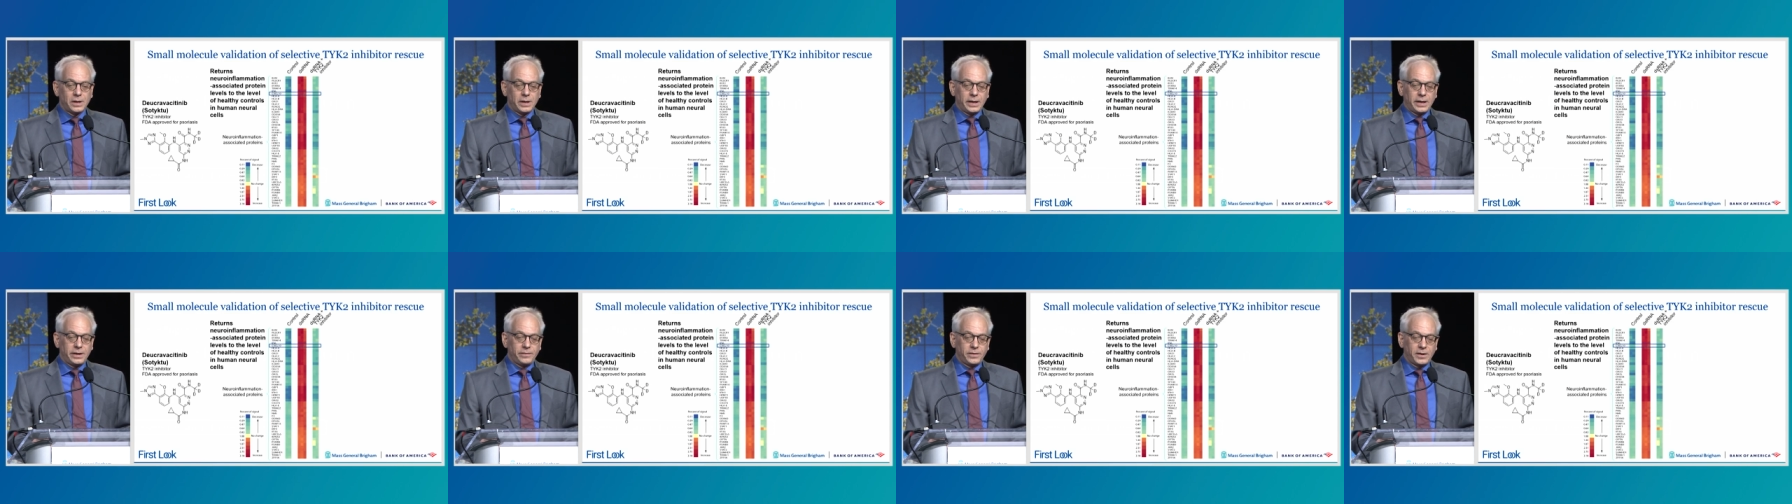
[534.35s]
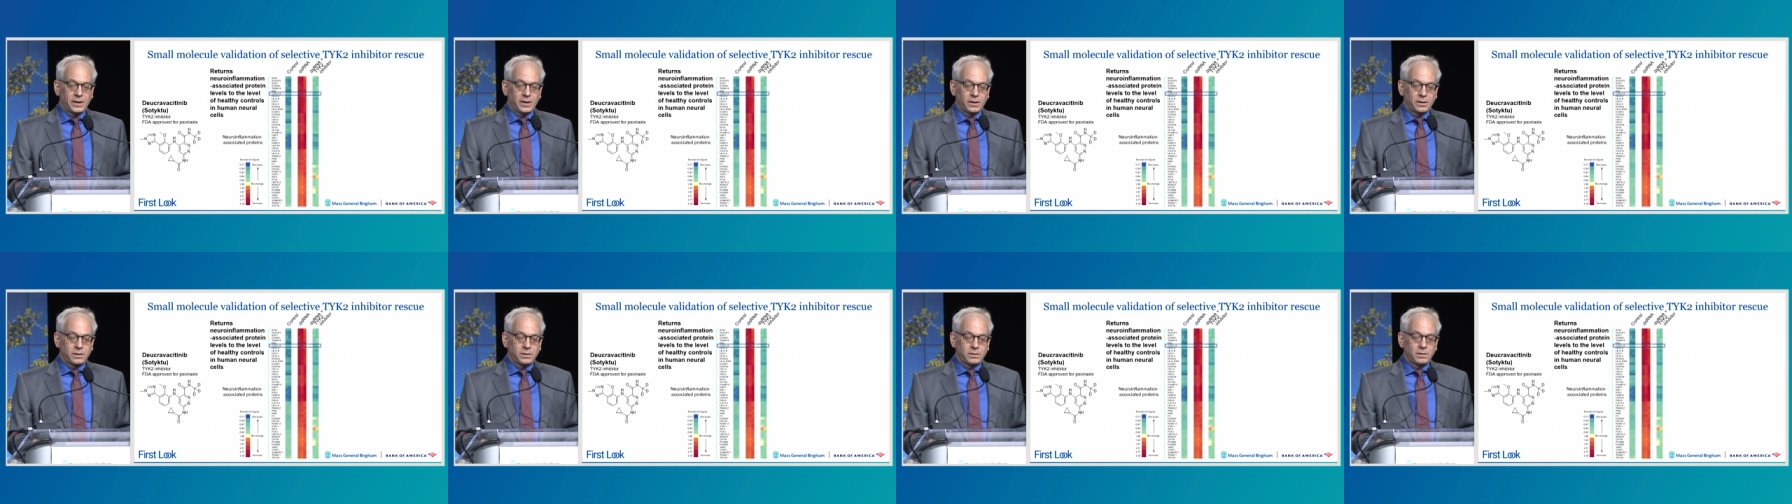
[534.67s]
and
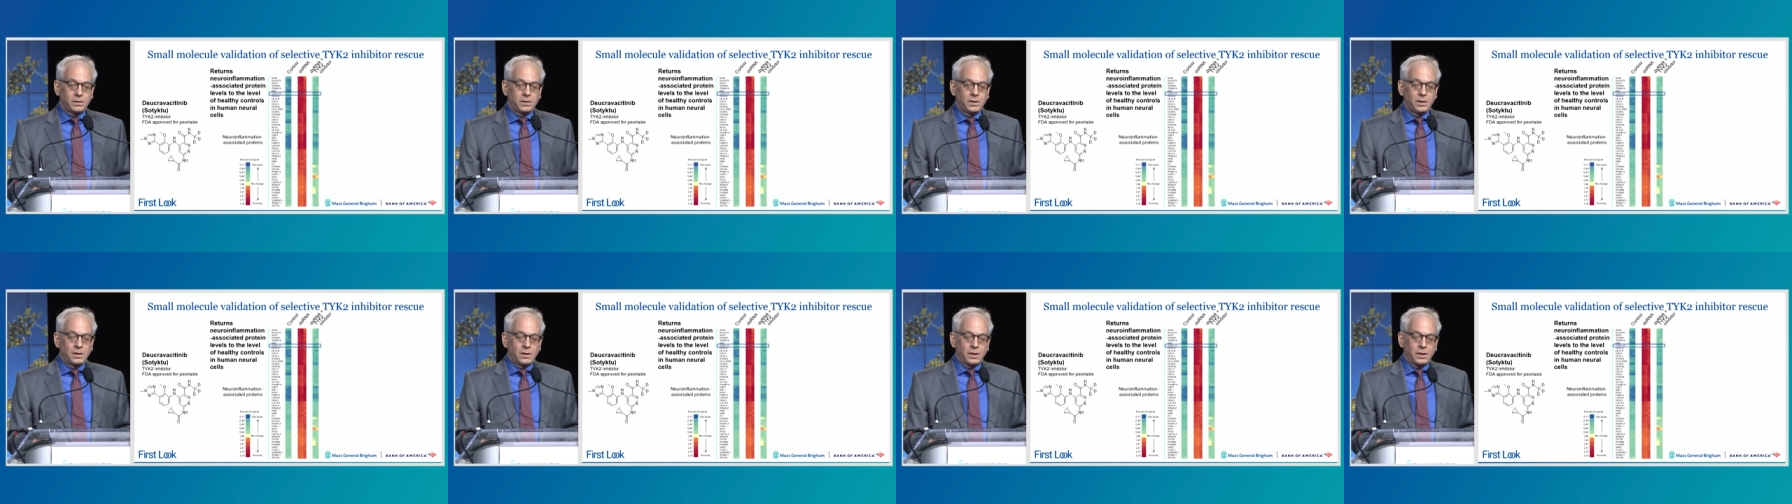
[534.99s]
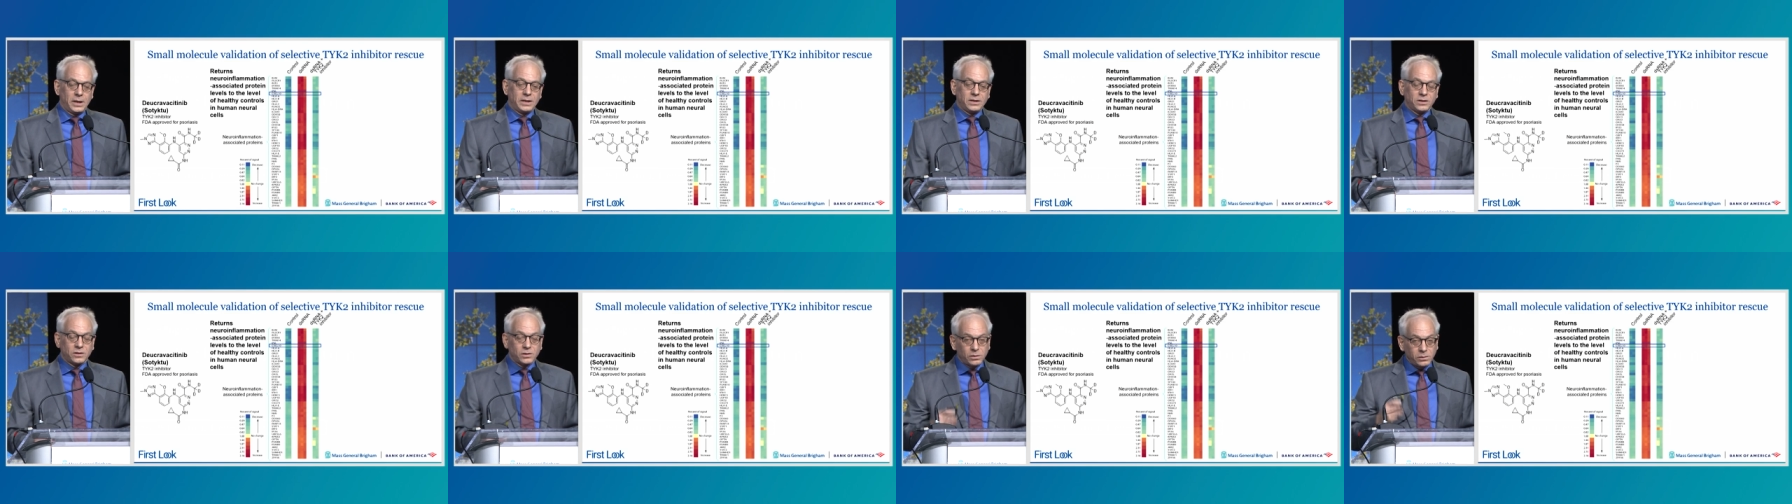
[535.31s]
then
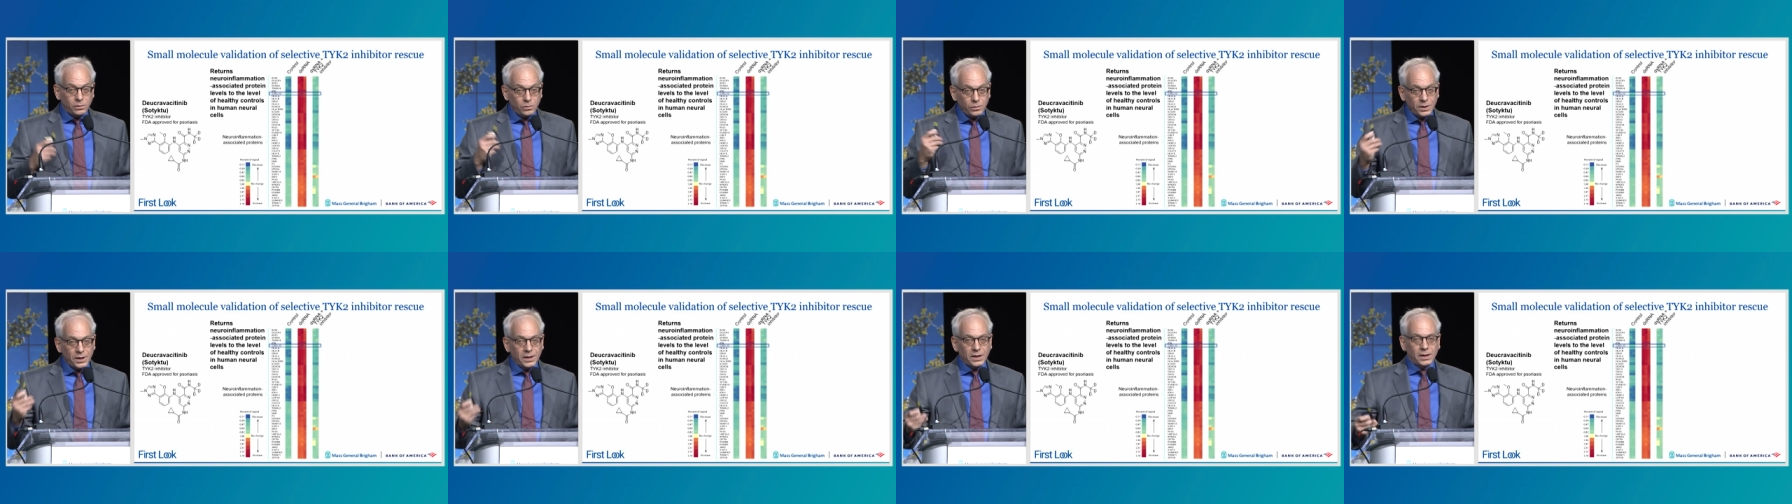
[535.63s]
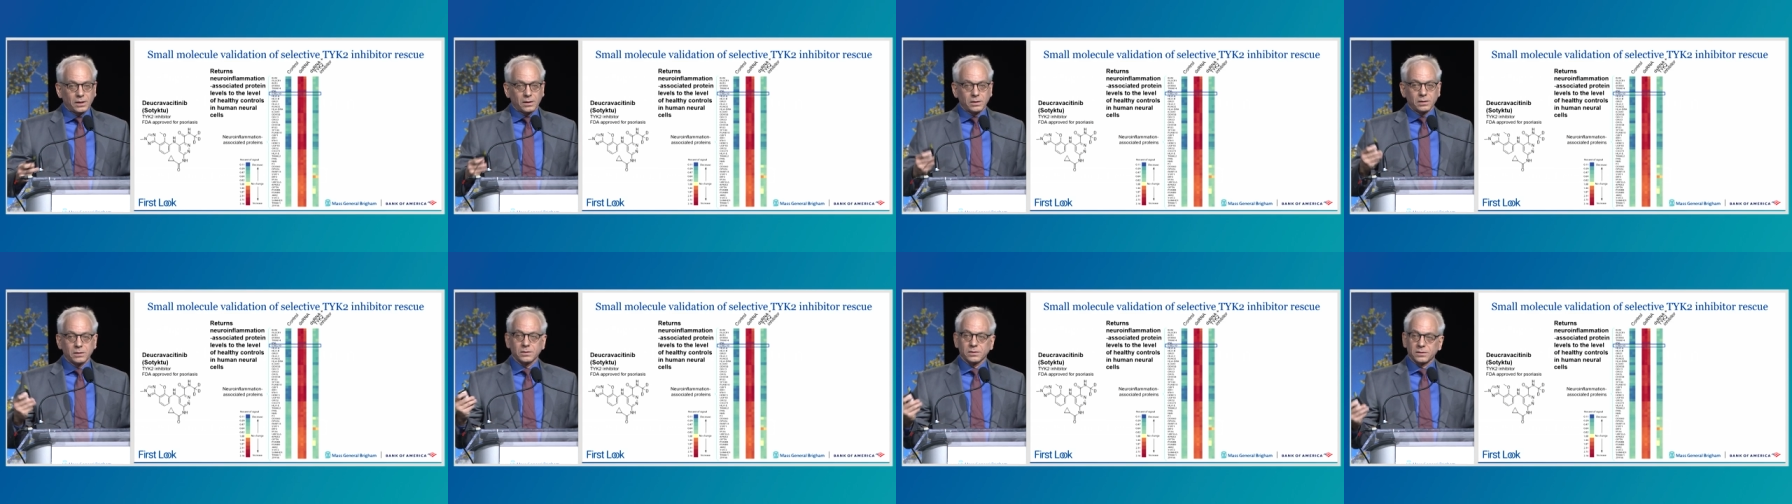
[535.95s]

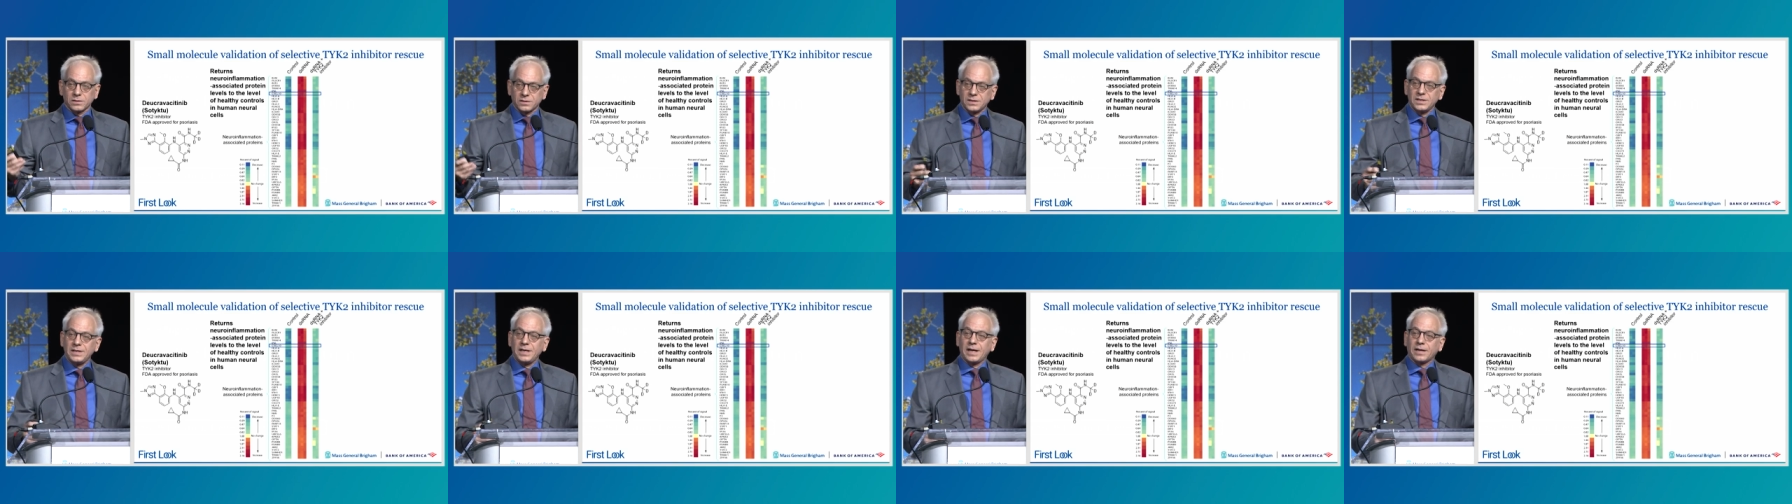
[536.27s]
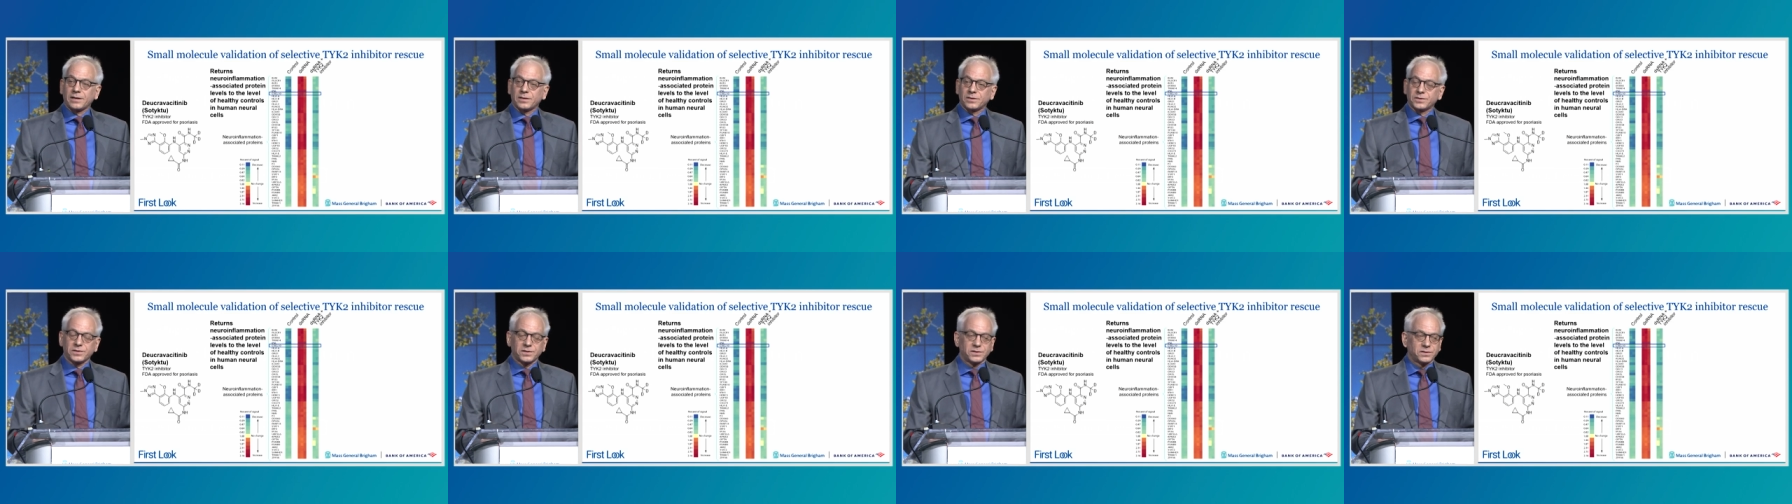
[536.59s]
including
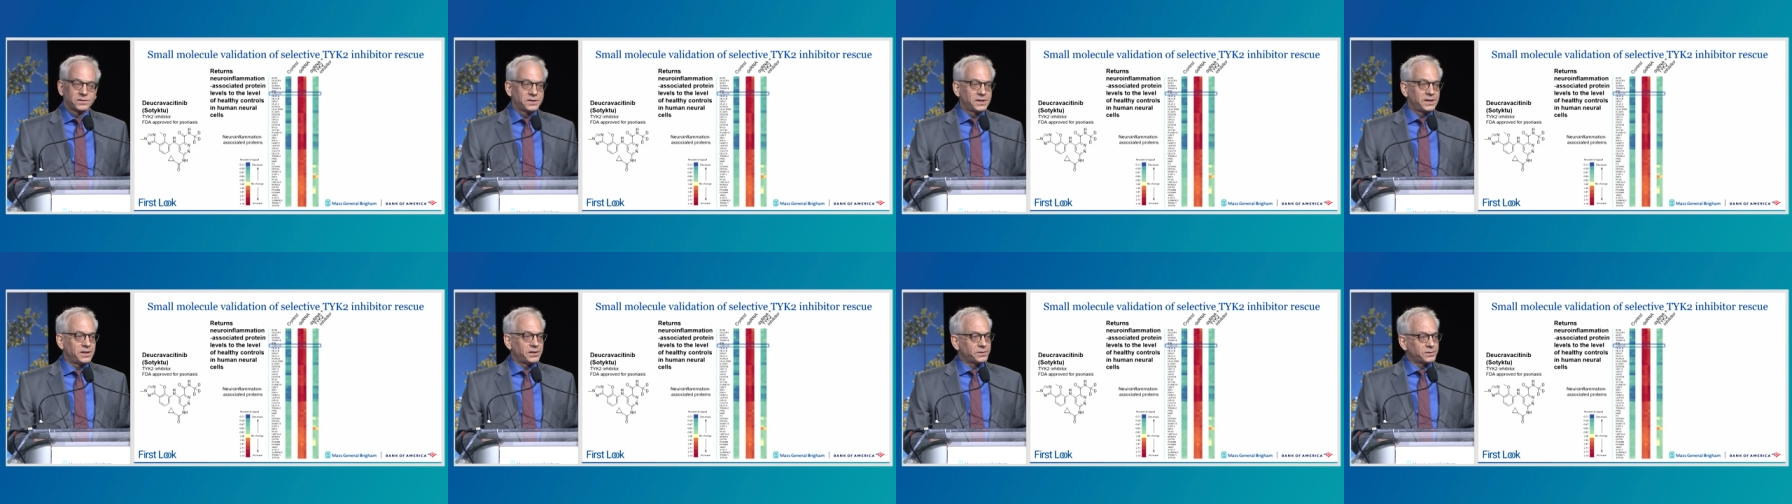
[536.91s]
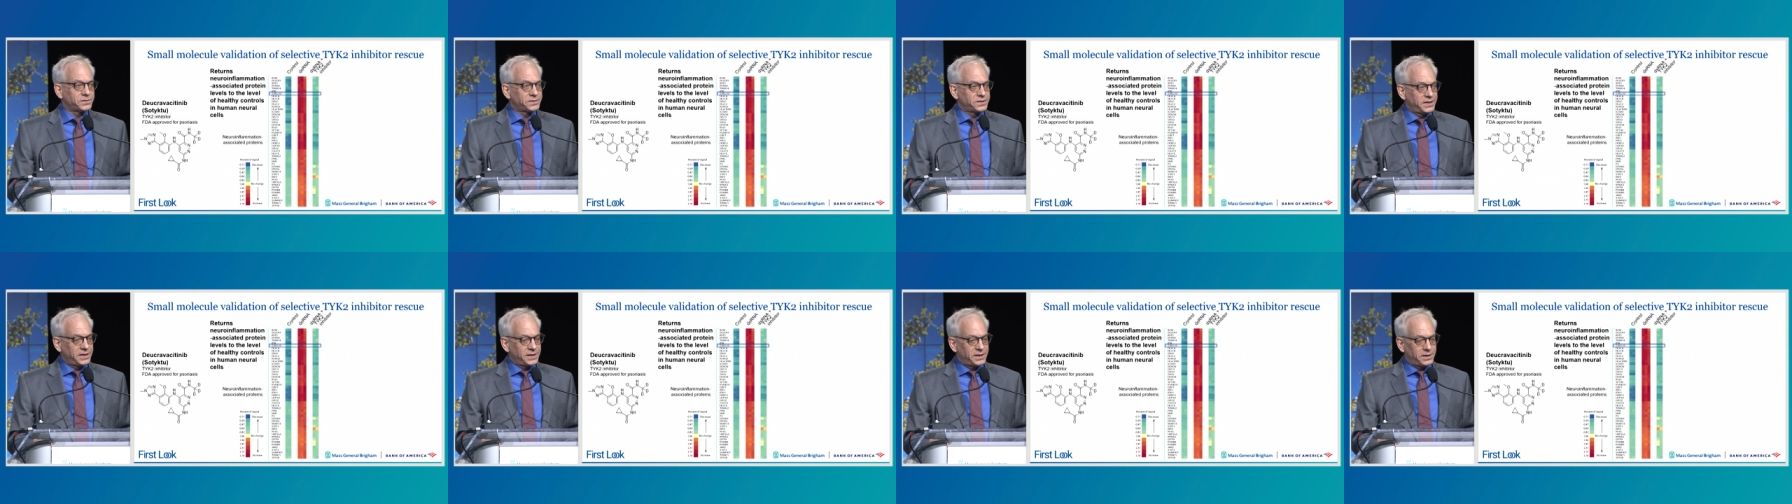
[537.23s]

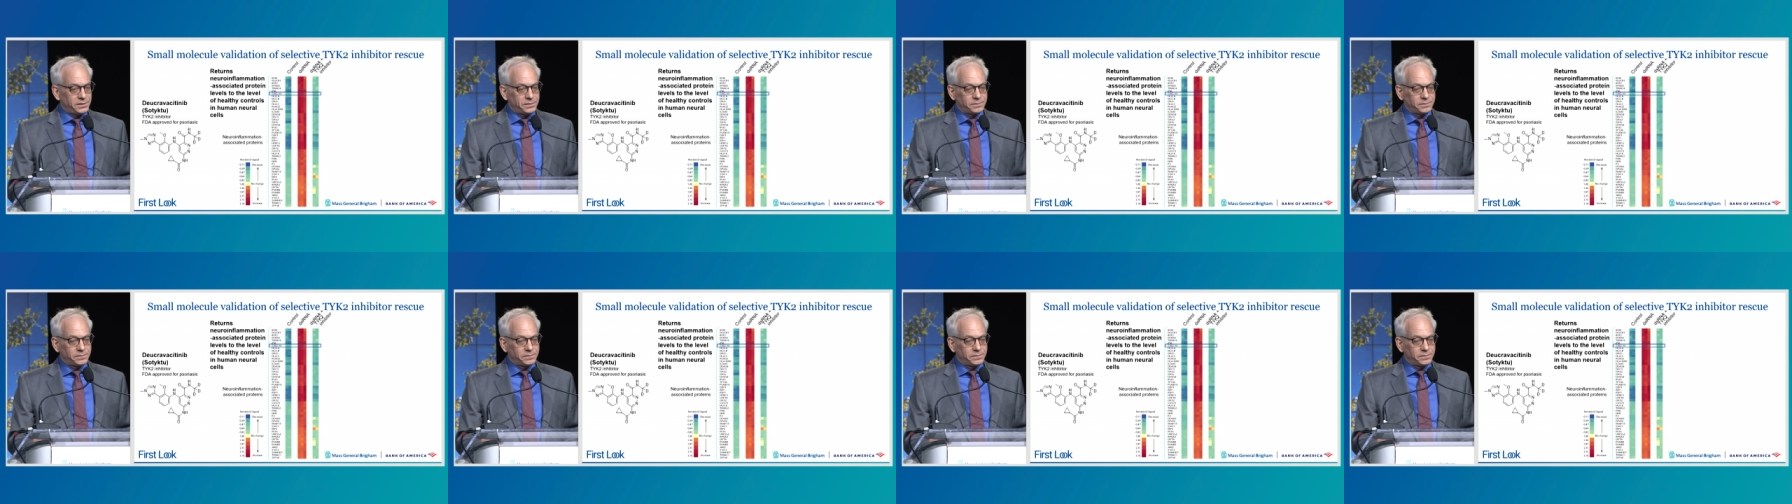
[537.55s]
CXCL10